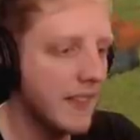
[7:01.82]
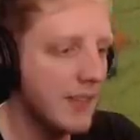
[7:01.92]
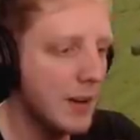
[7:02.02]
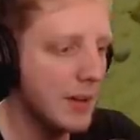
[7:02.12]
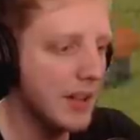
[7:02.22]

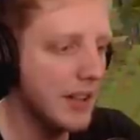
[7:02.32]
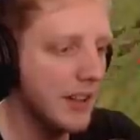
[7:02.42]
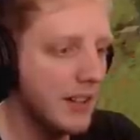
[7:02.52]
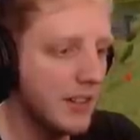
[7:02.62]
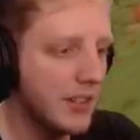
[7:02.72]
Have I been
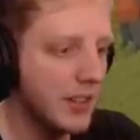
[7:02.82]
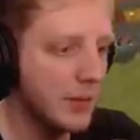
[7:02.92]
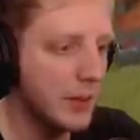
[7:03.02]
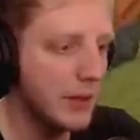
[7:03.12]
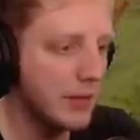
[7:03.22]
here? There's still
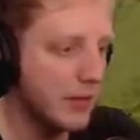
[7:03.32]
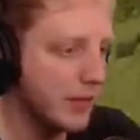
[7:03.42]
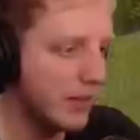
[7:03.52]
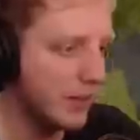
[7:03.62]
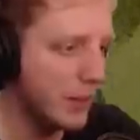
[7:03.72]
wheat
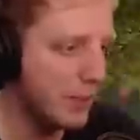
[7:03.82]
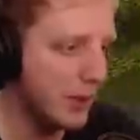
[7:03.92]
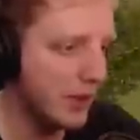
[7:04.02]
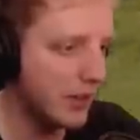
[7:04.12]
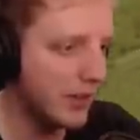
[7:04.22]
wheat
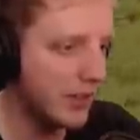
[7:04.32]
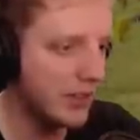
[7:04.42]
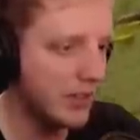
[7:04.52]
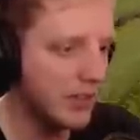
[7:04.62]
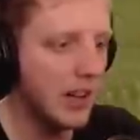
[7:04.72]
blocks.
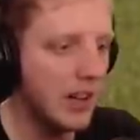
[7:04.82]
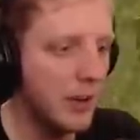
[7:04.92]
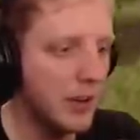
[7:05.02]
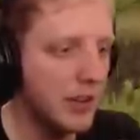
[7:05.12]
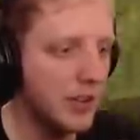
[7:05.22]
I
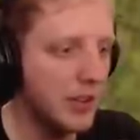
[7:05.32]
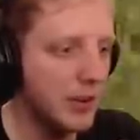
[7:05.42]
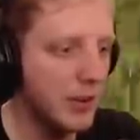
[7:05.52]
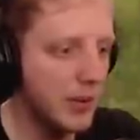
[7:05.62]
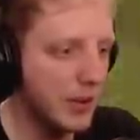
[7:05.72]
would have
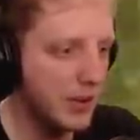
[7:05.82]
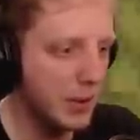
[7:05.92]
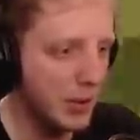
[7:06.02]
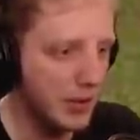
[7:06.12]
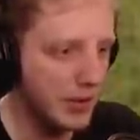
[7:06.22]
stole
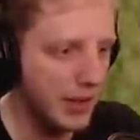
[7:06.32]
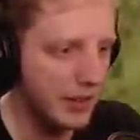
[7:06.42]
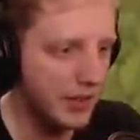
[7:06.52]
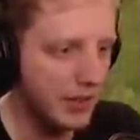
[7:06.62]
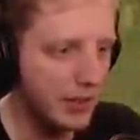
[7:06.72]
all of
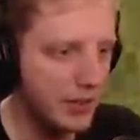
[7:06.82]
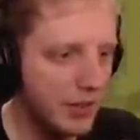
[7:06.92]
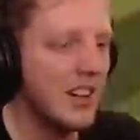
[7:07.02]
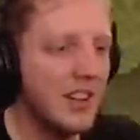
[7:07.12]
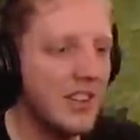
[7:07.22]
that stuff.
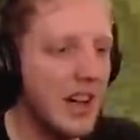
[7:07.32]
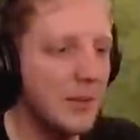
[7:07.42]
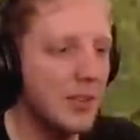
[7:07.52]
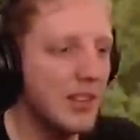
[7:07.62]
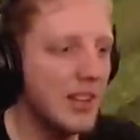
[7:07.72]

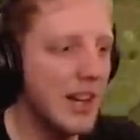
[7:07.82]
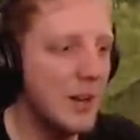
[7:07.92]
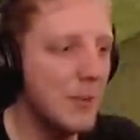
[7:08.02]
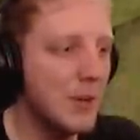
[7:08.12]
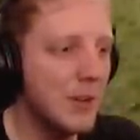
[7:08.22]
Time to steal
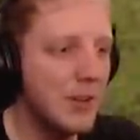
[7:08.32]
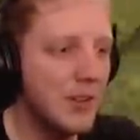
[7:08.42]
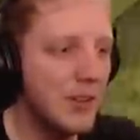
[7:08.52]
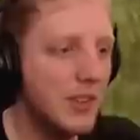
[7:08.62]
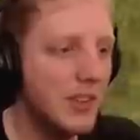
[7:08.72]
emeralds.
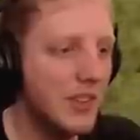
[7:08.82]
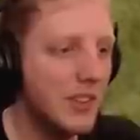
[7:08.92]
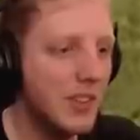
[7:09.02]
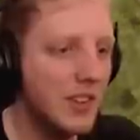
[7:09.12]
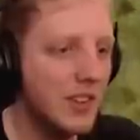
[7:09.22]

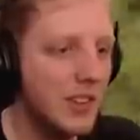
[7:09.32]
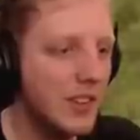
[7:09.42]
Ah!